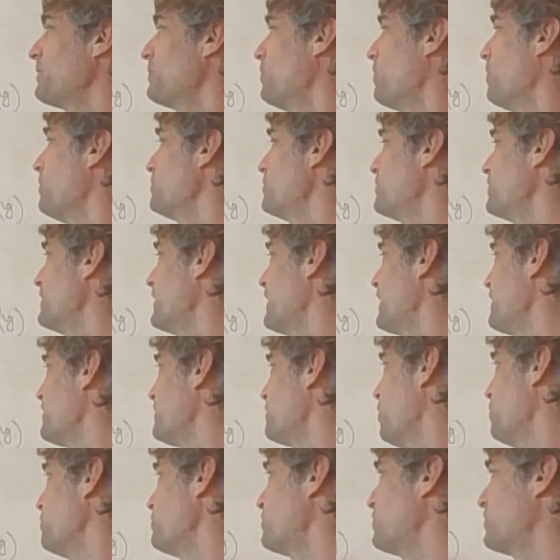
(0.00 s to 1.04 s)
cos and then
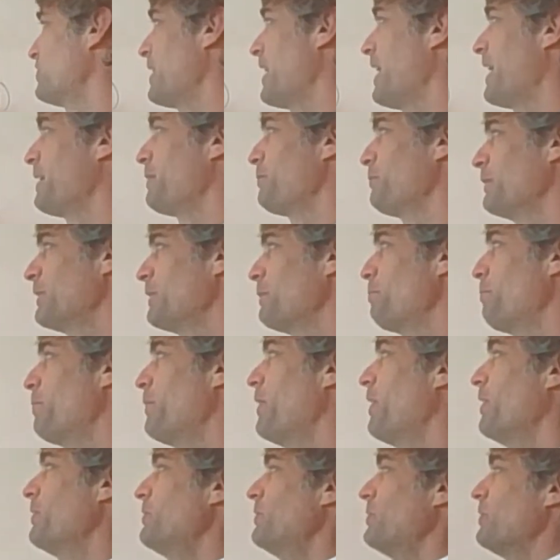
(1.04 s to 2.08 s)
cos sine with a
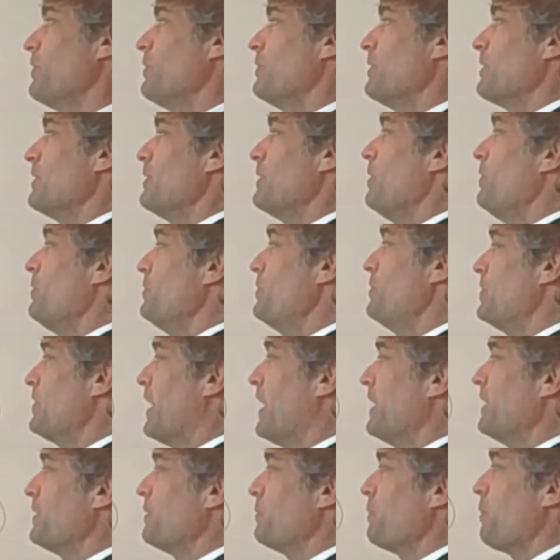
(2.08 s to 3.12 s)
plus, so there's no
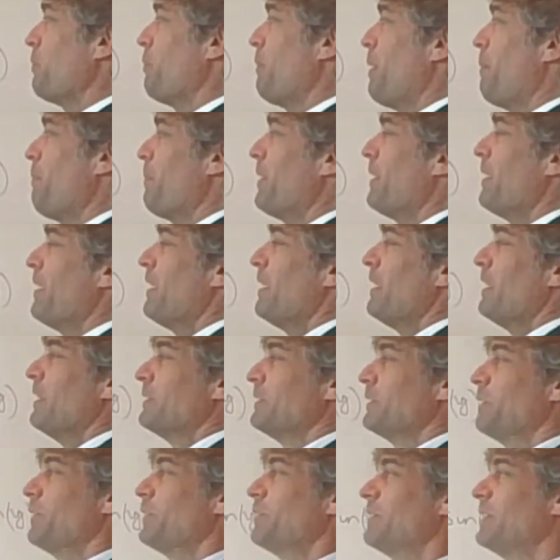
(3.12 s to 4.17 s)
sine to remember.
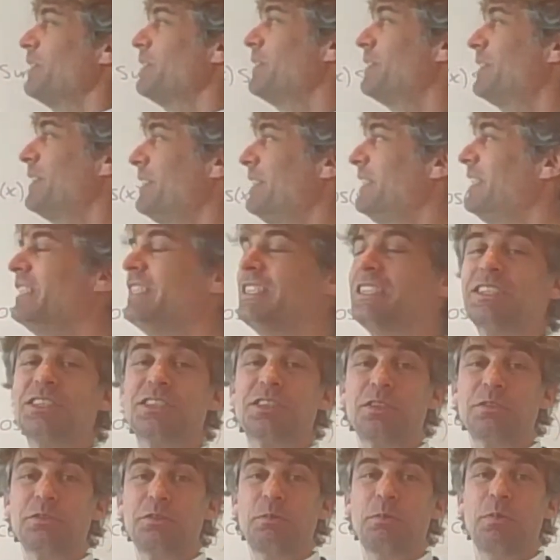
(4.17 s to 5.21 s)
So the easiest
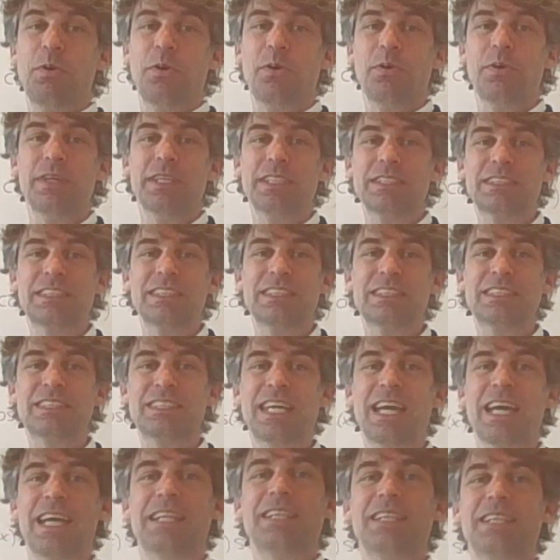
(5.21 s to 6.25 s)
of them all is the
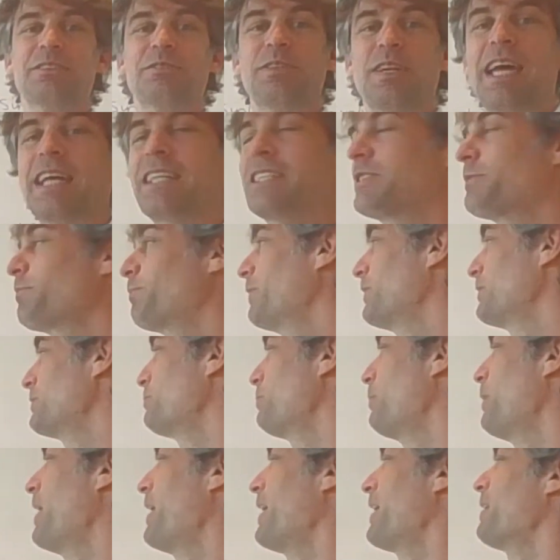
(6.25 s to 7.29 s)
sine of x plus
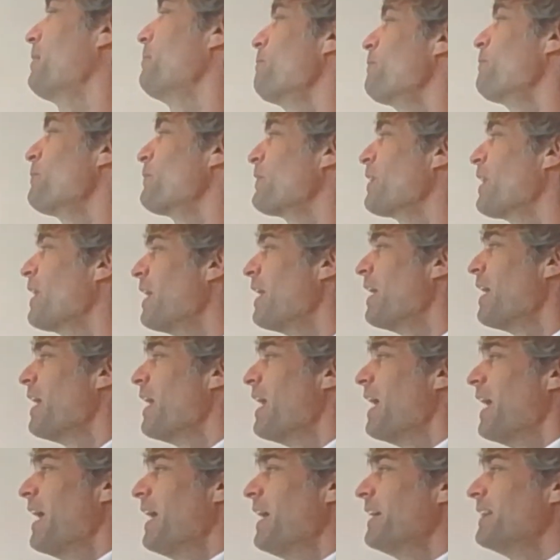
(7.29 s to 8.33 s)
y.
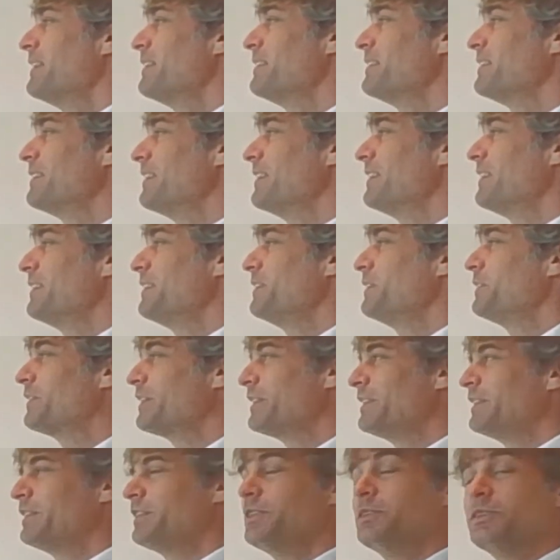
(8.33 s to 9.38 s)
And you
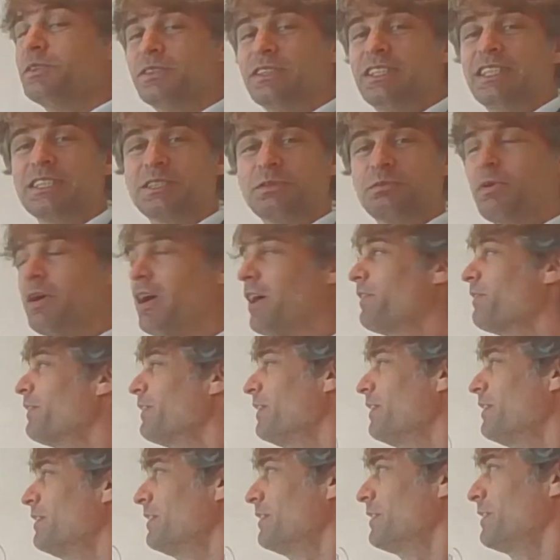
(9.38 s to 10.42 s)
can use this
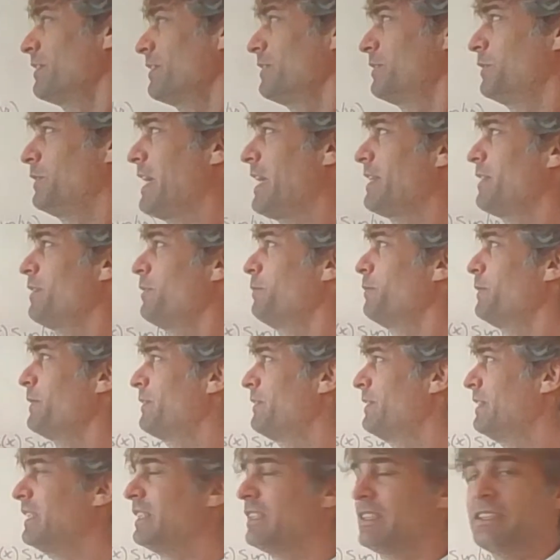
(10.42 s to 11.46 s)
one together with
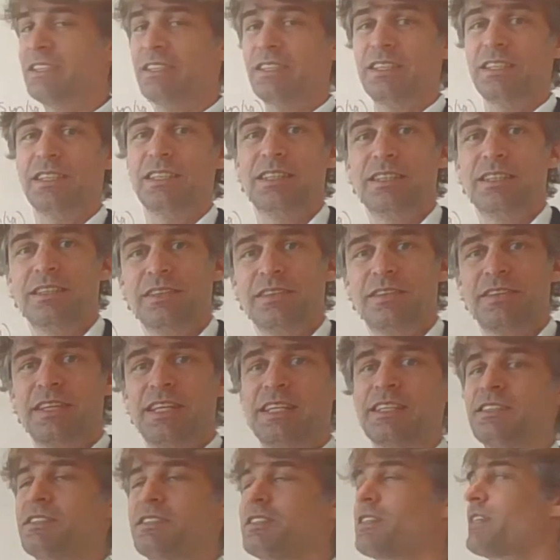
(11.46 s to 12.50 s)
these
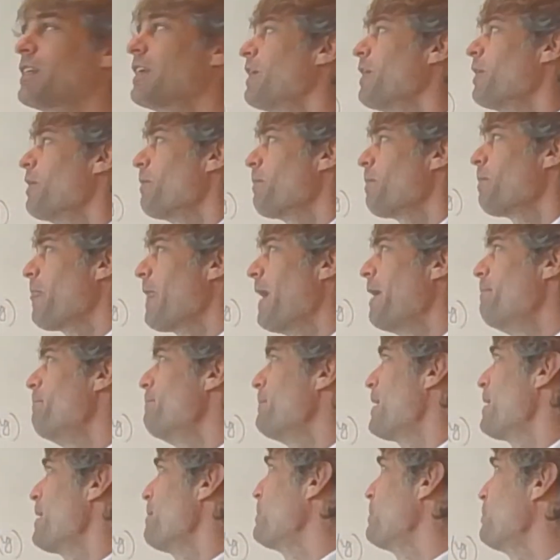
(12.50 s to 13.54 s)
things, and
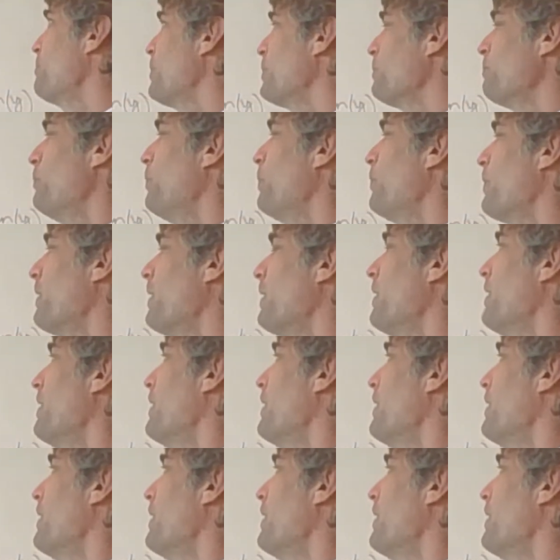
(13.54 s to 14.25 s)
maybe one more,